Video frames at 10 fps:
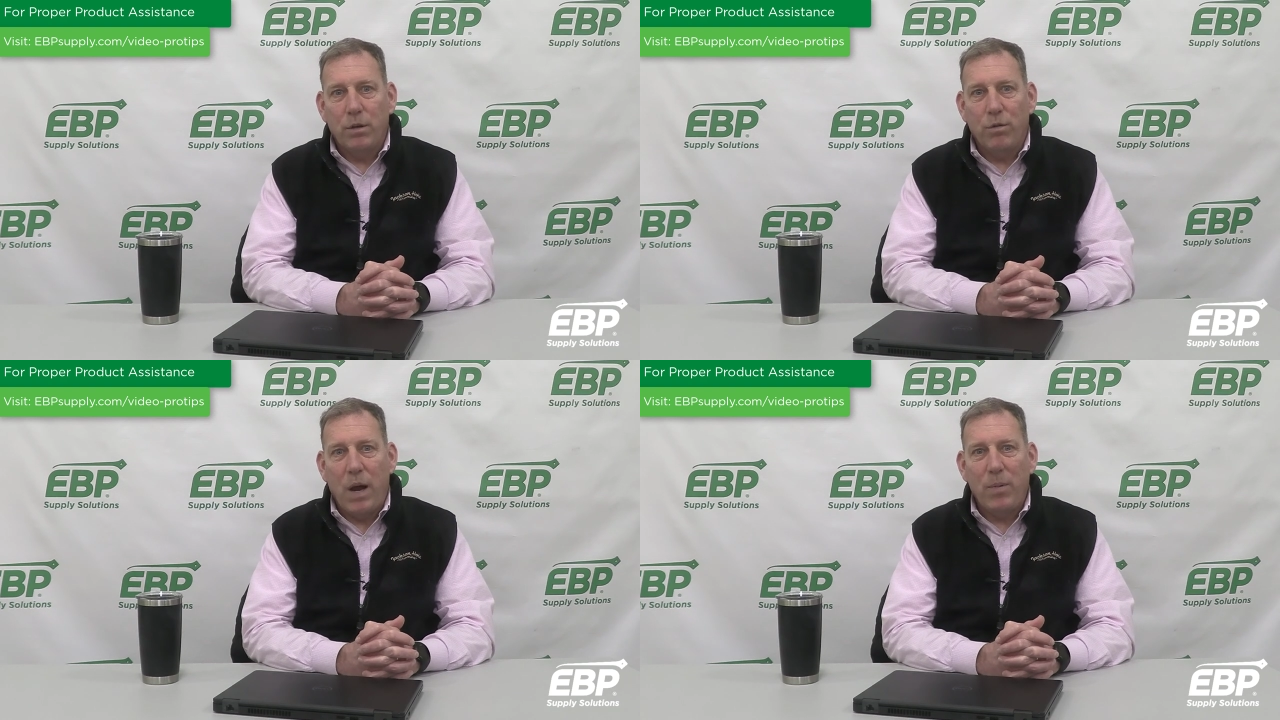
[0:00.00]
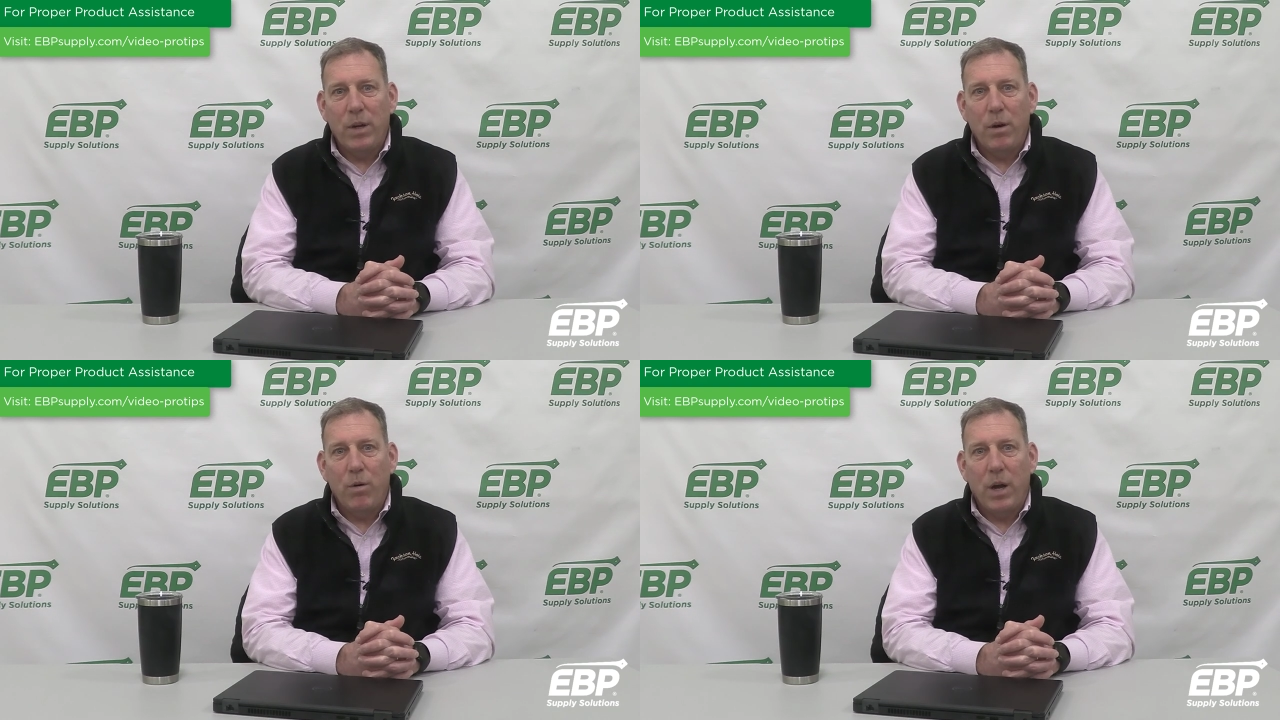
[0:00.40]

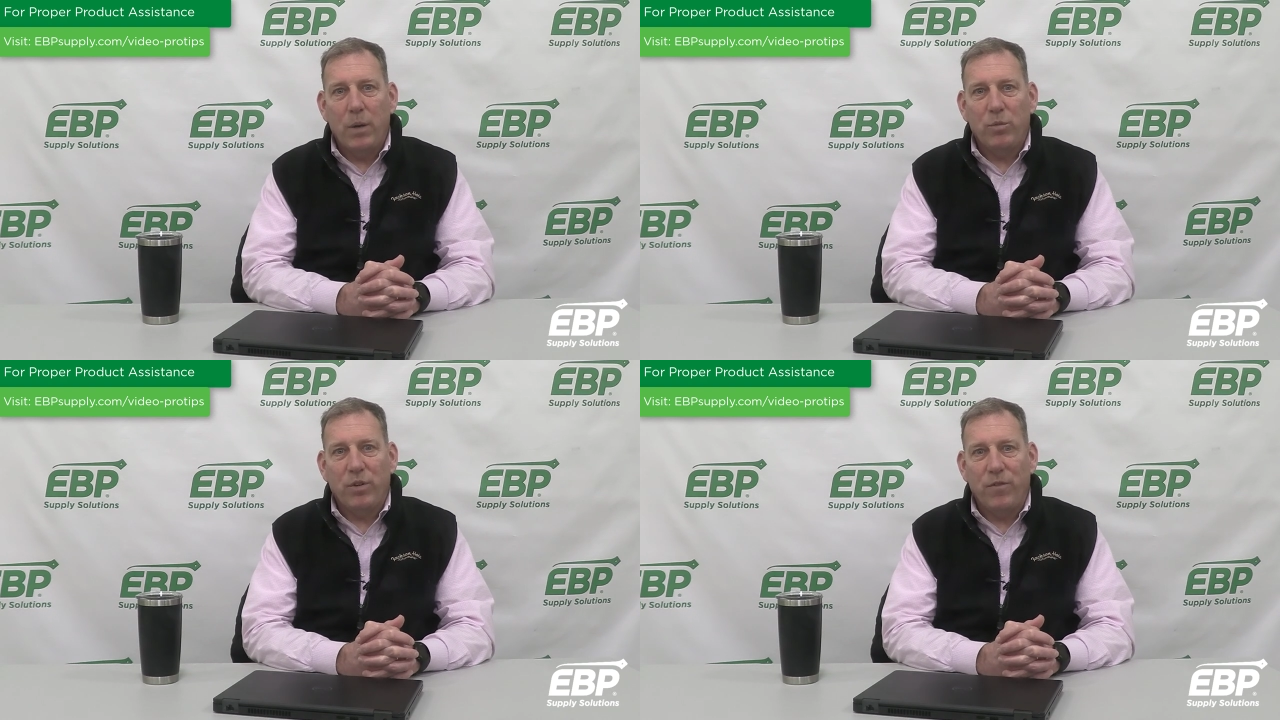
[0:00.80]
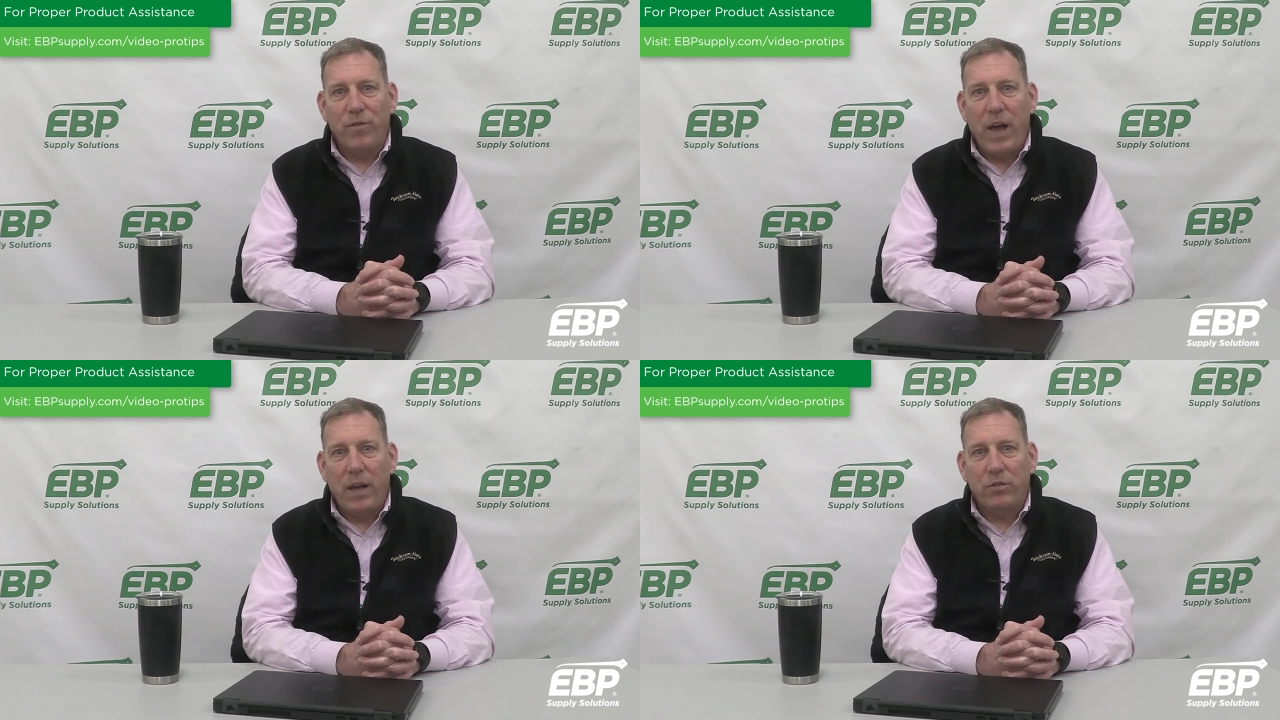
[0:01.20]
Grab-and-go items are
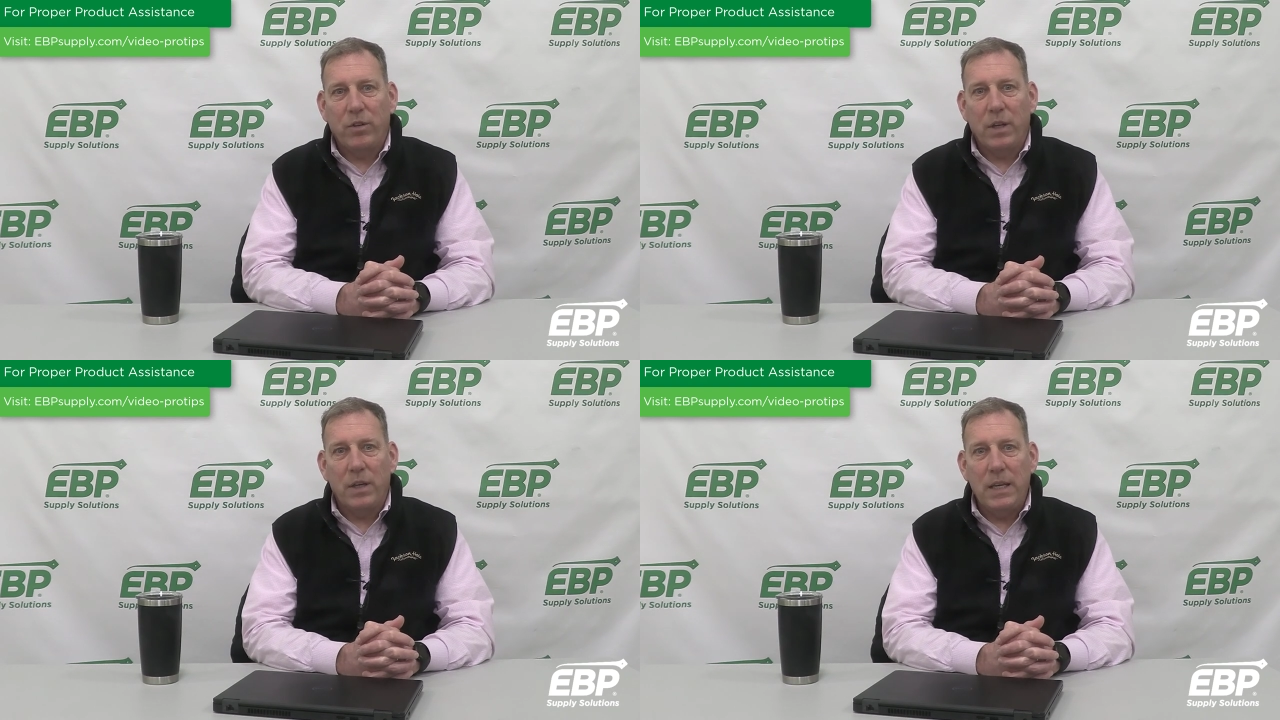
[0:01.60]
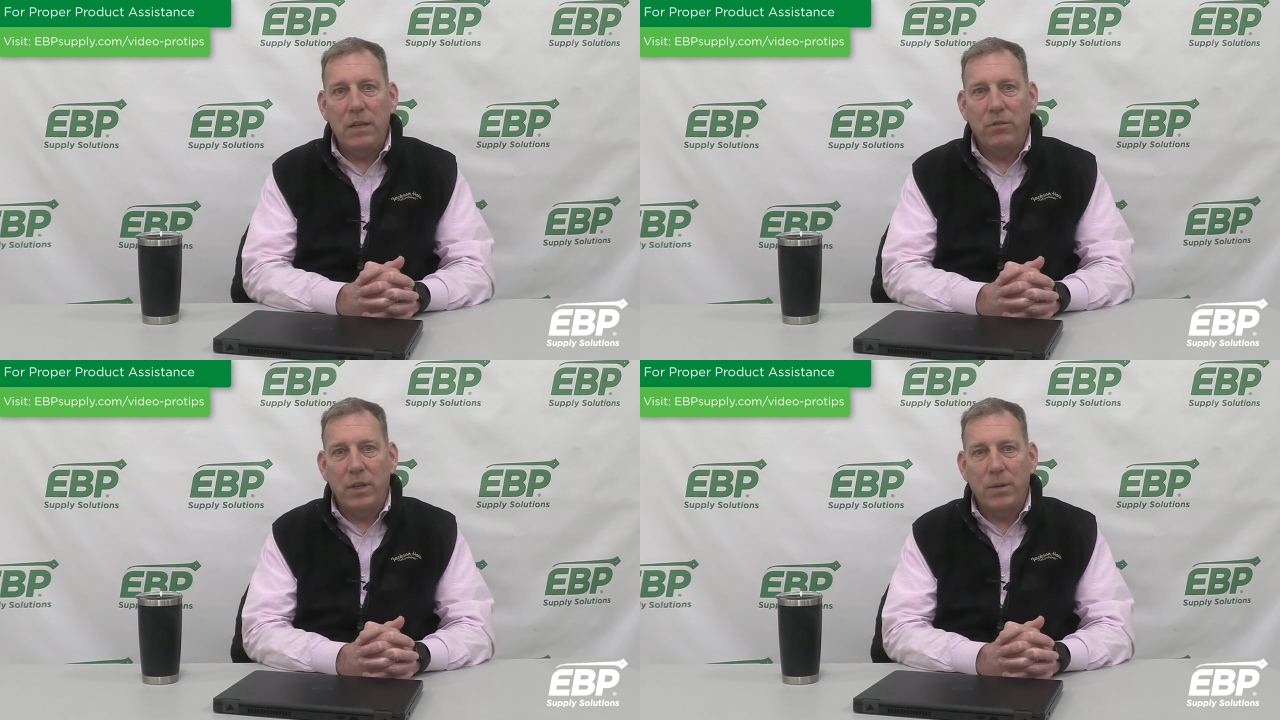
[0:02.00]
fast and
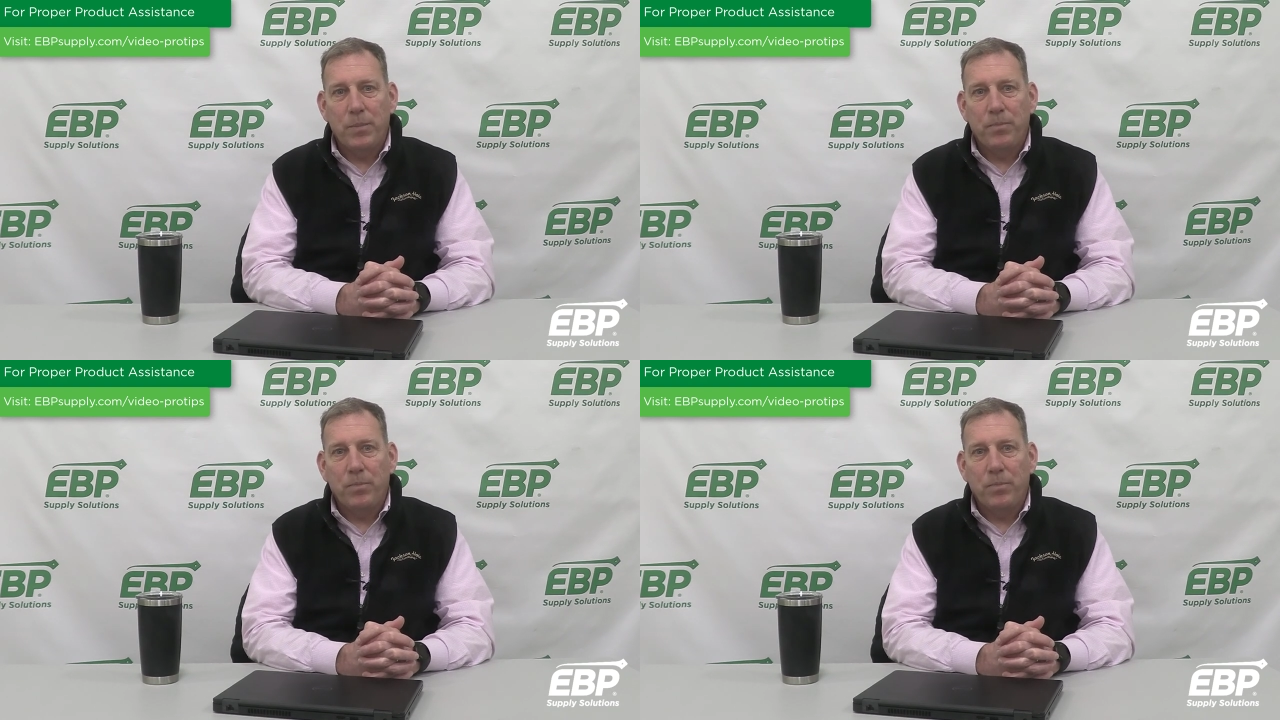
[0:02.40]
easy.